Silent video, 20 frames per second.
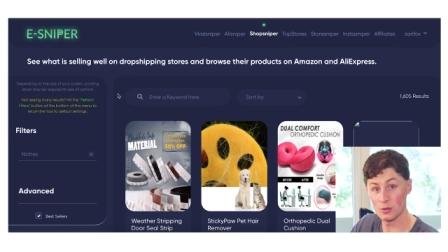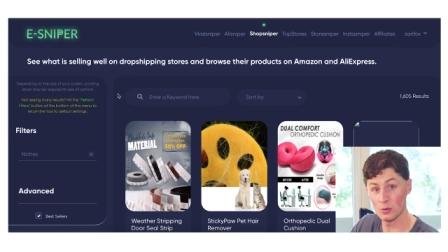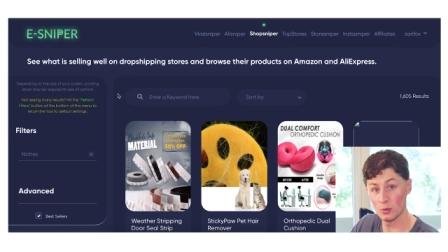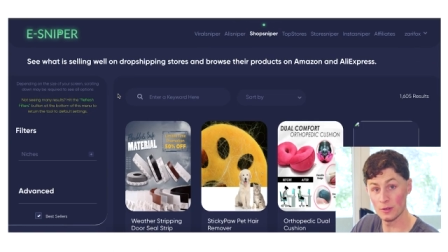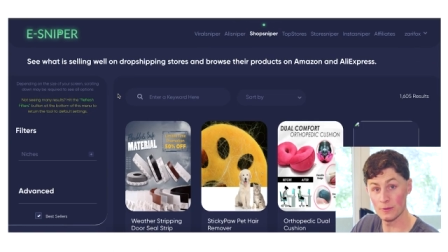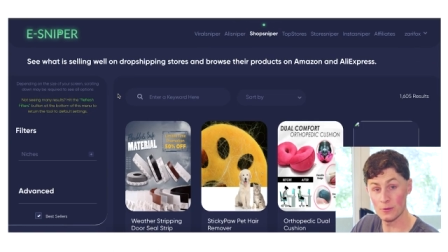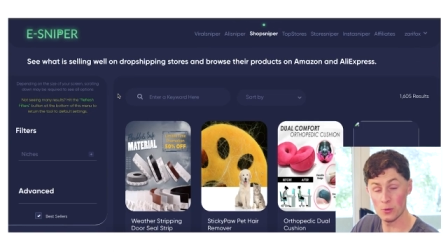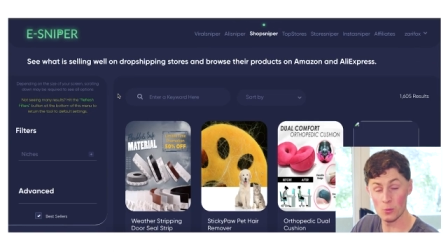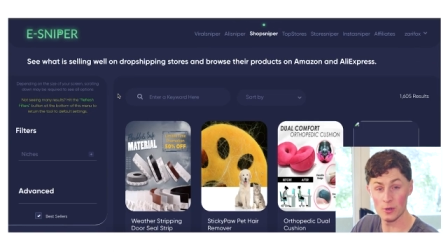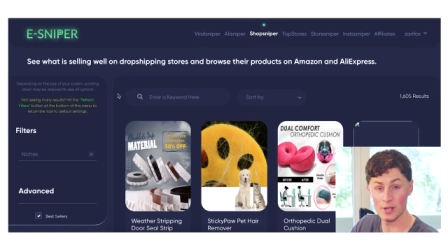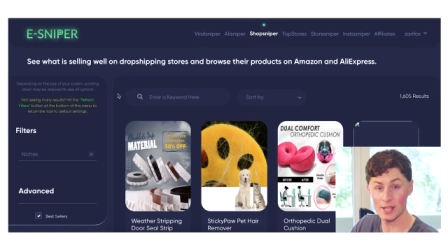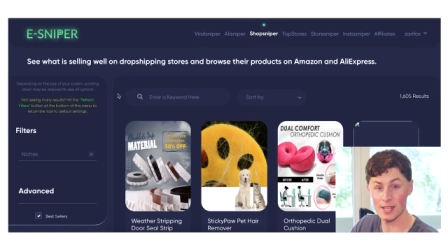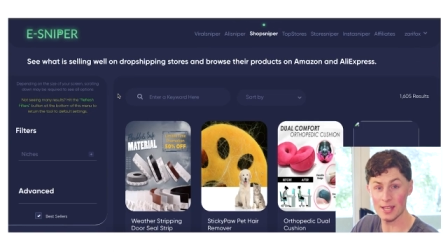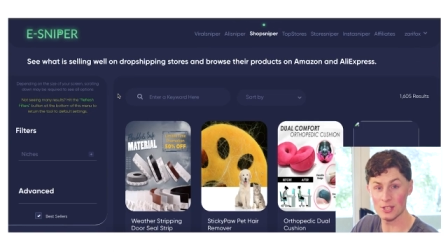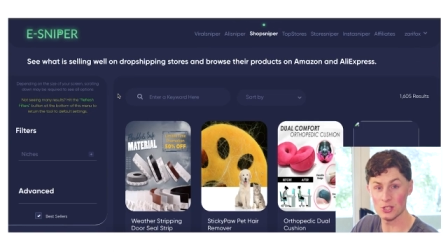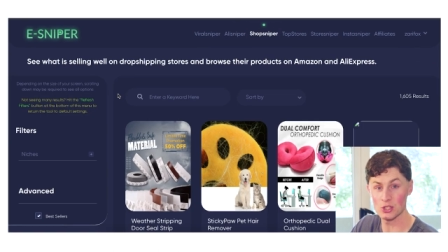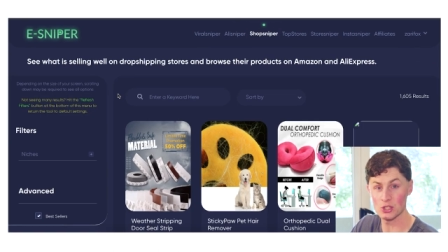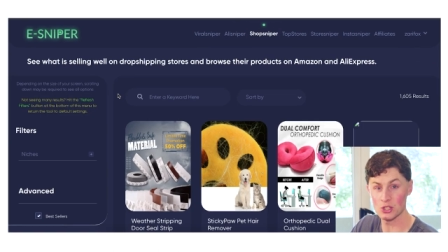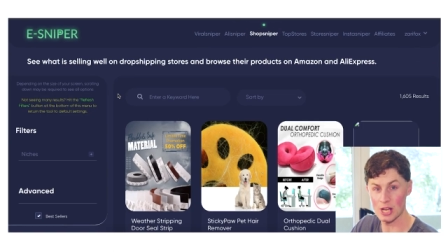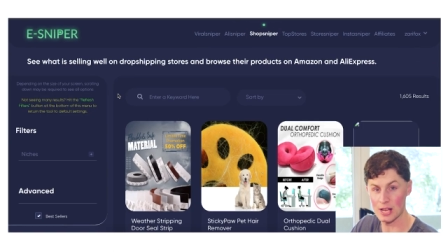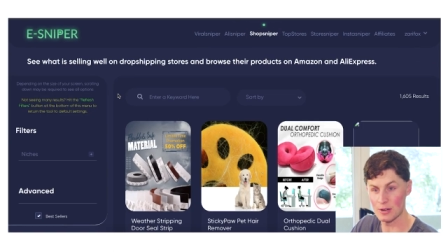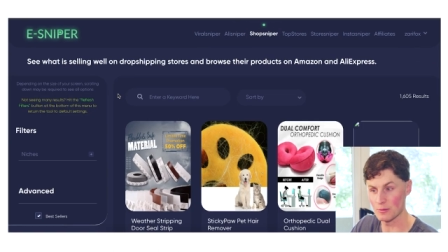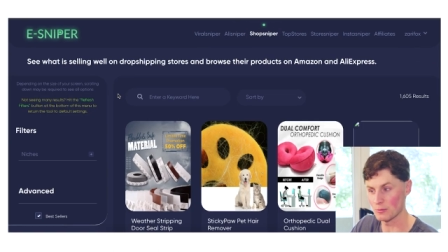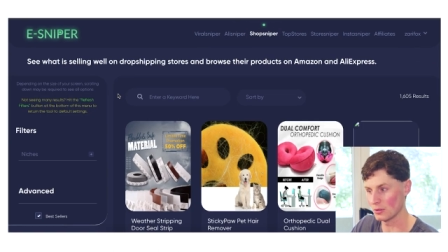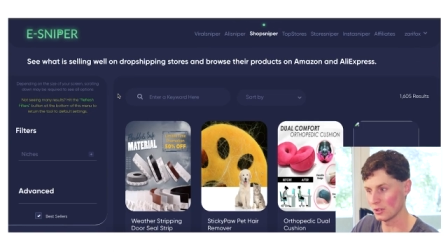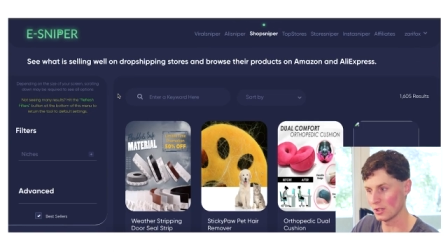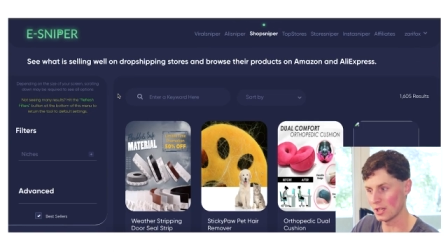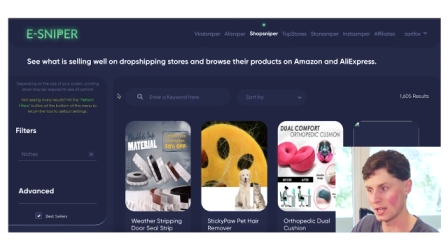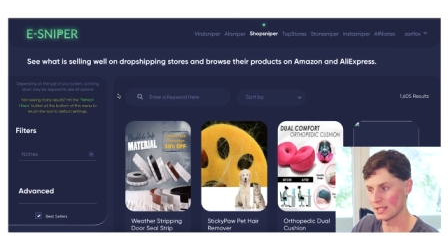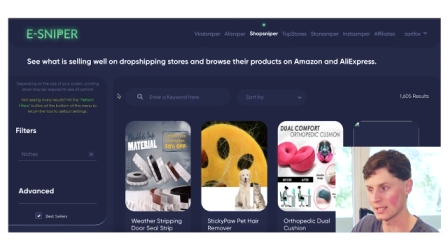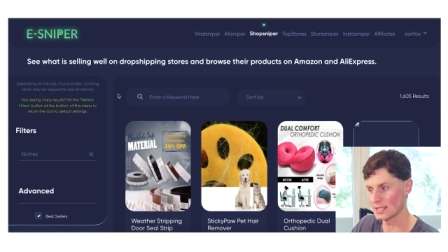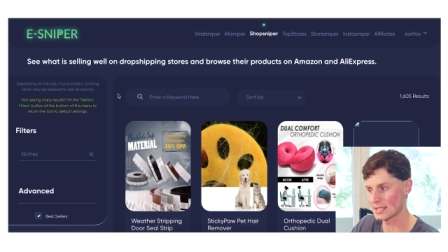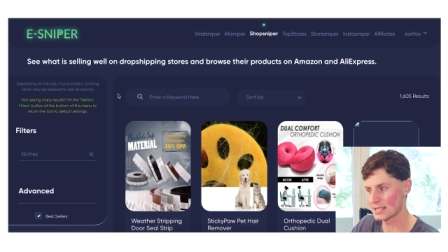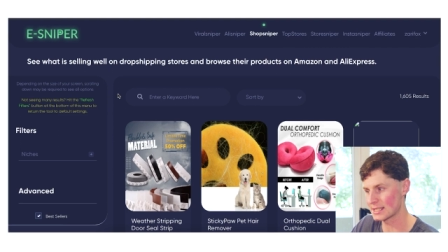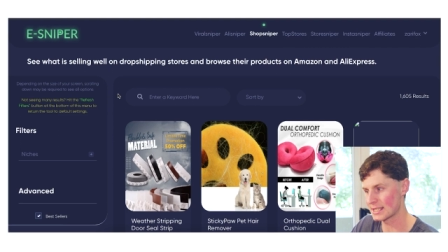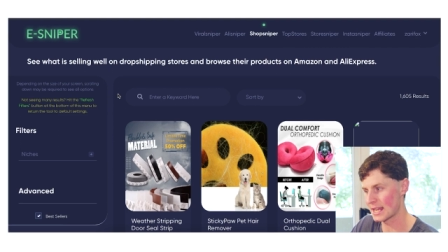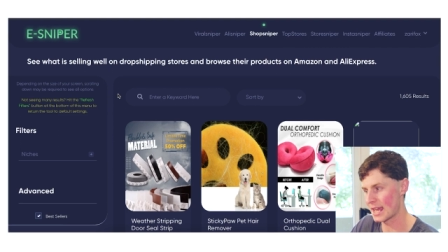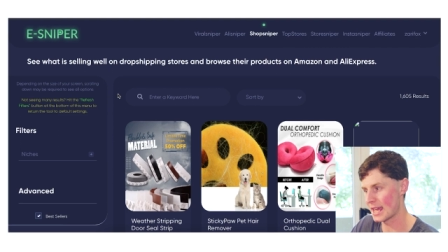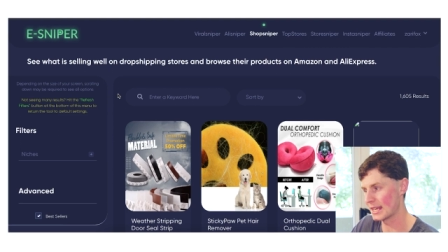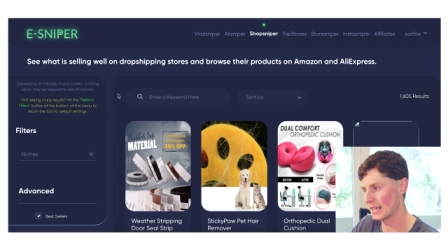cool if you want to get a general
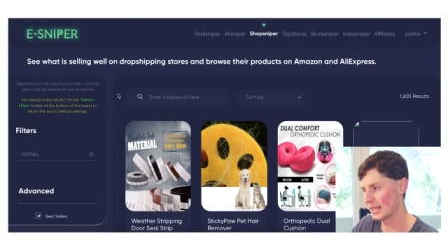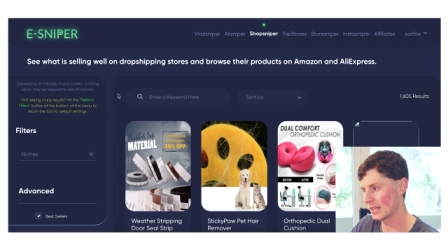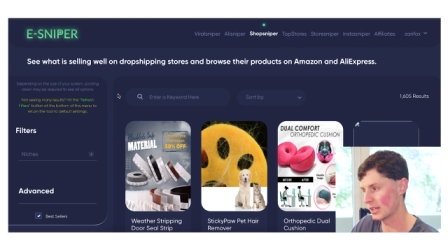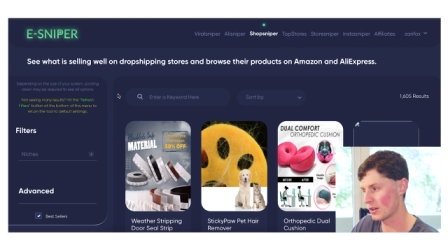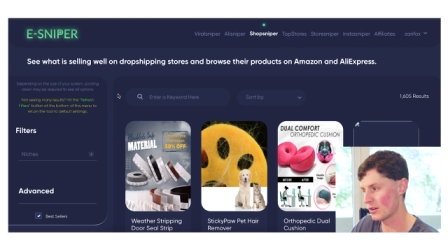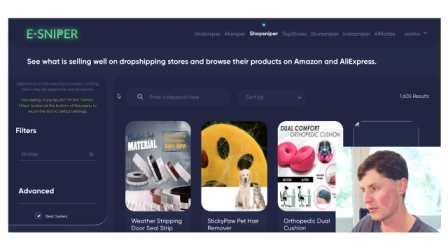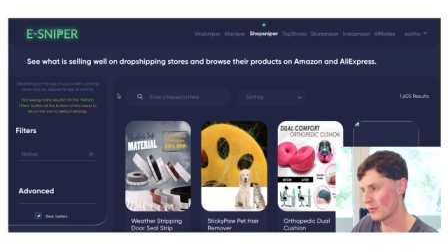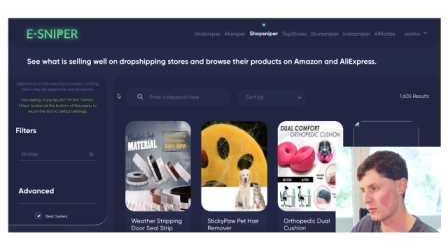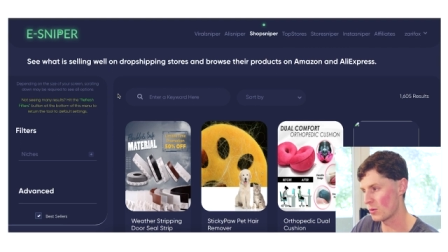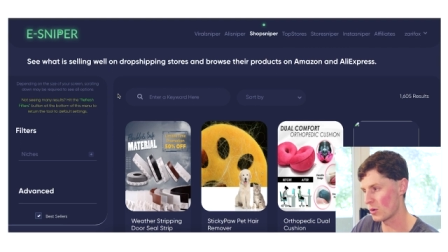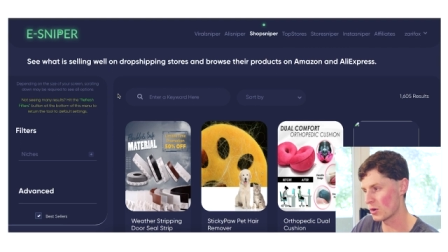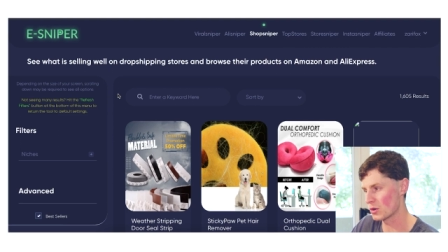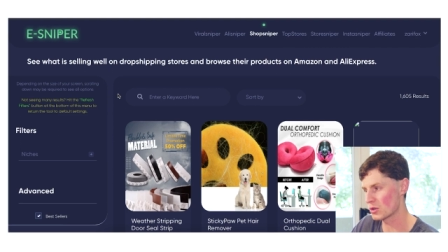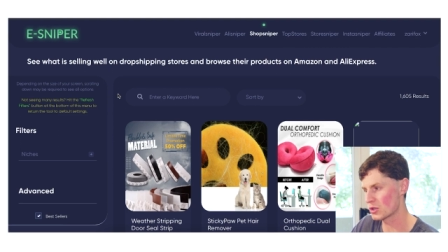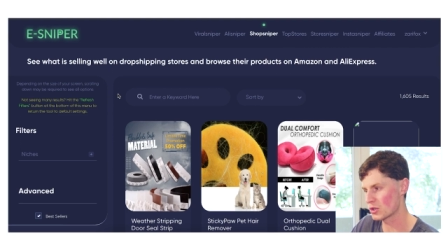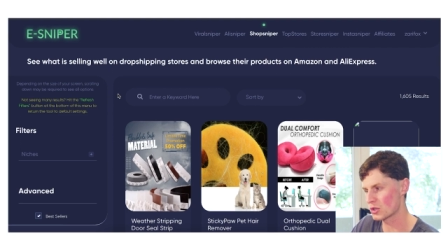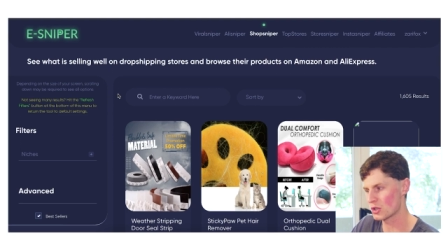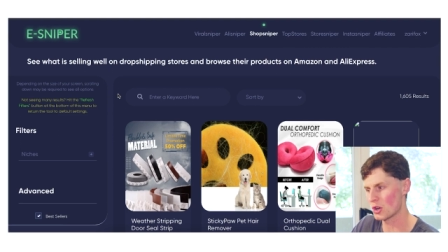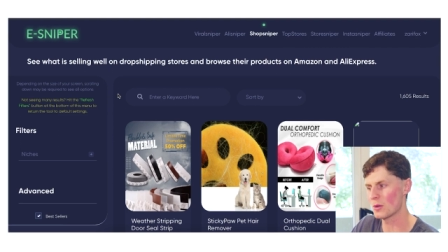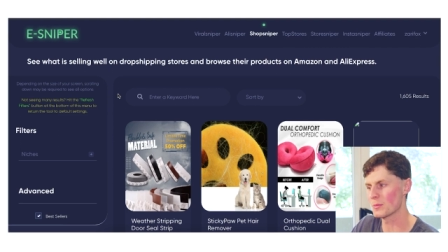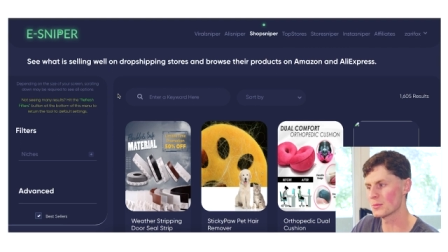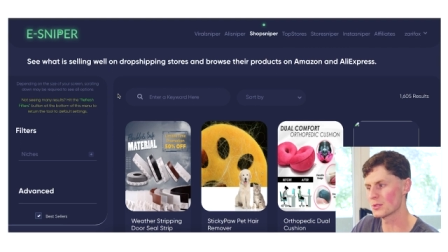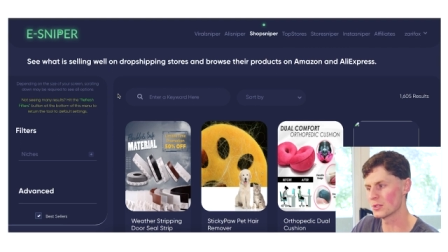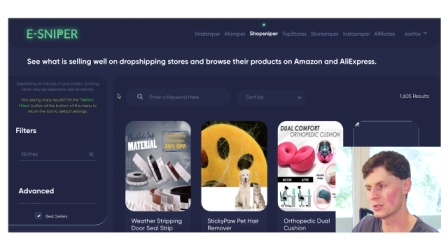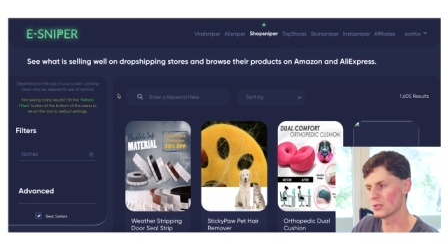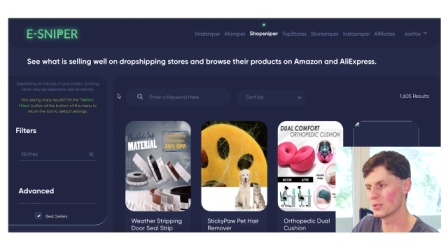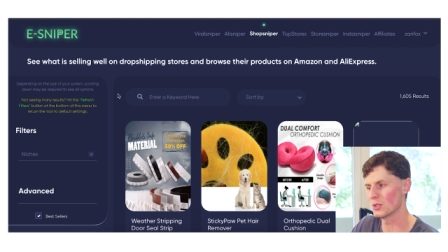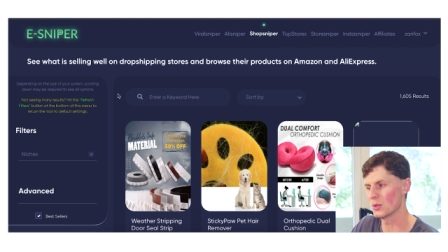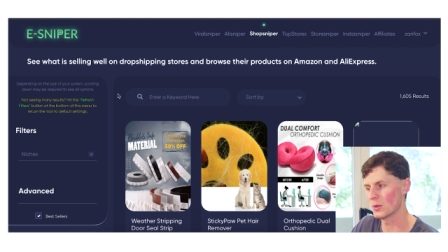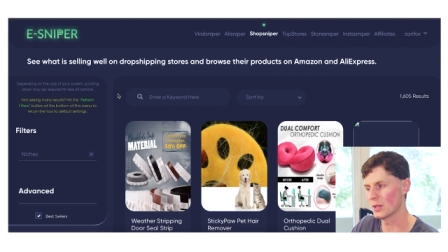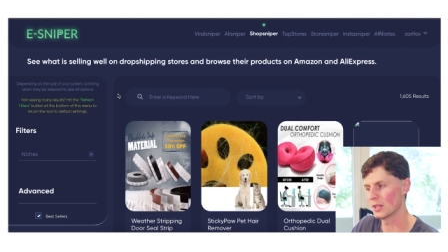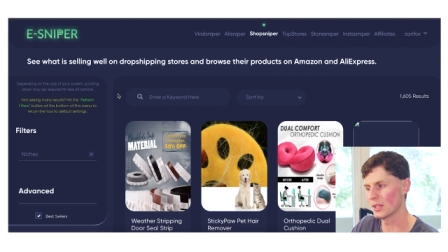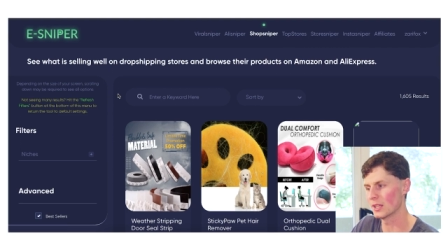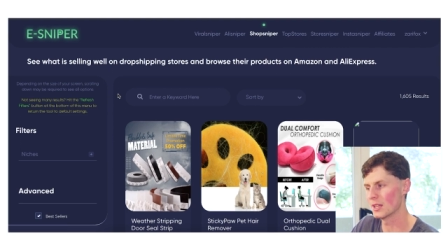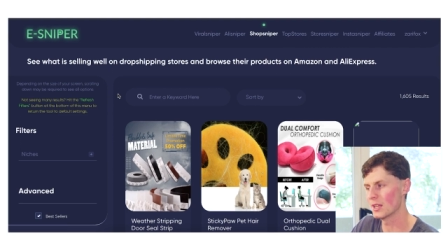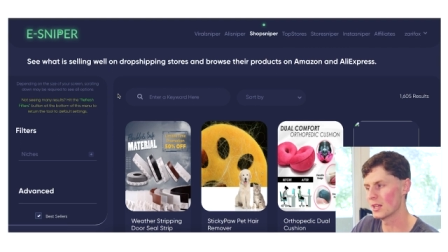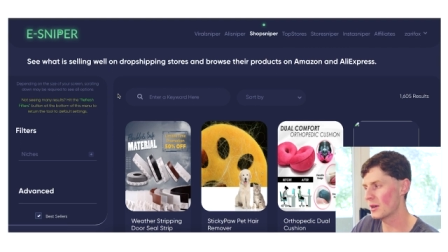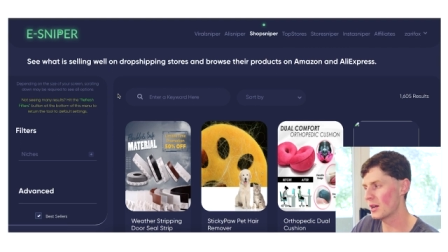understanding of what shops are doing,